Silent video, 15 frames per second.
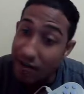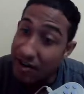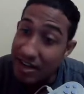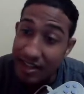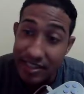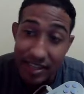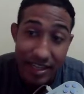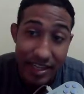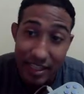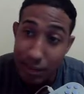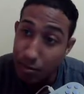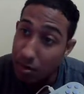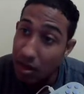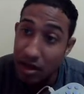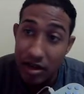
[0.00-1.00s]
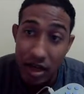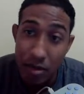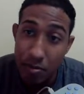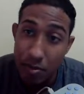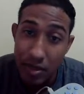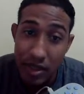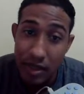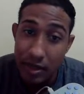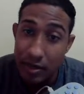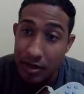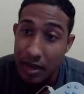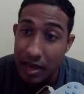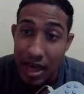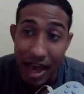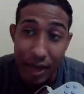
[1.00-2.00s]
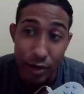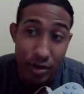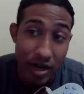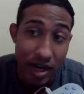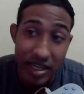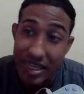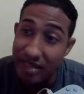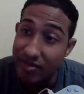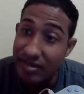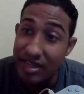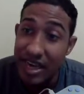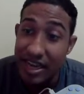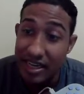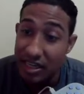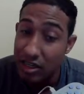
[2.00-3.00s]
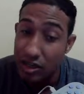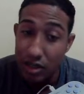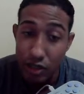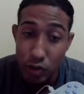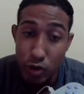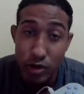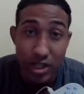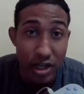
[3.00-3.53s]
easily. It's plug and play, and you can even edit the controls.